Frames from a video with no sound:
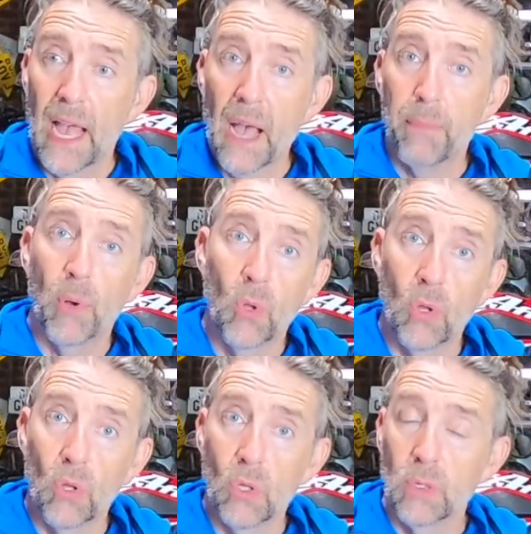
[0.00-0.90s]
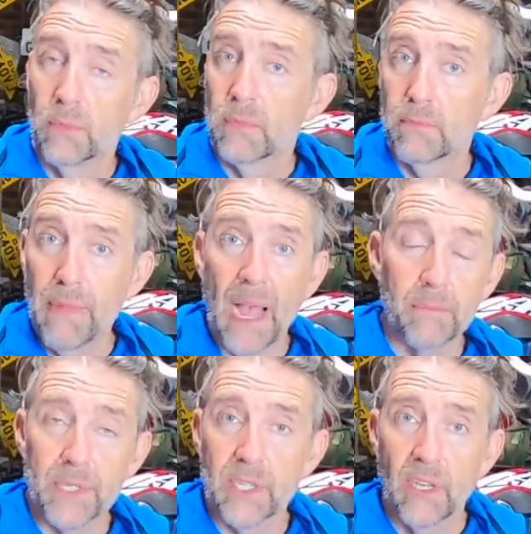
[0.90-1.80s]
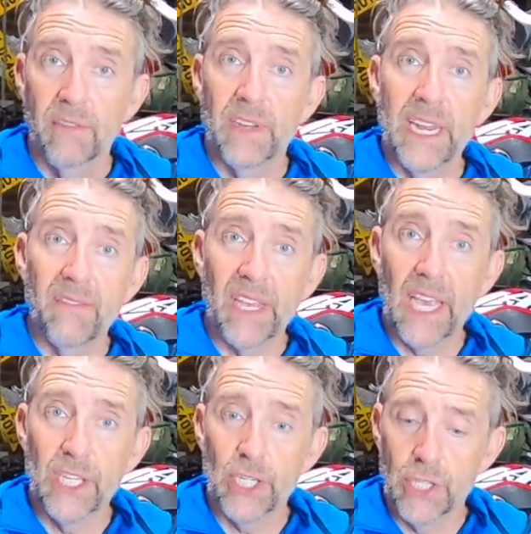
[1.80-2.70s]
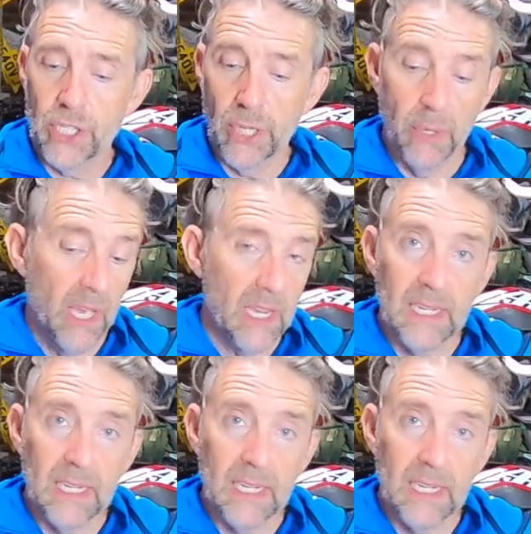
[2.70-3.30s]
Apple Maps for navigation too.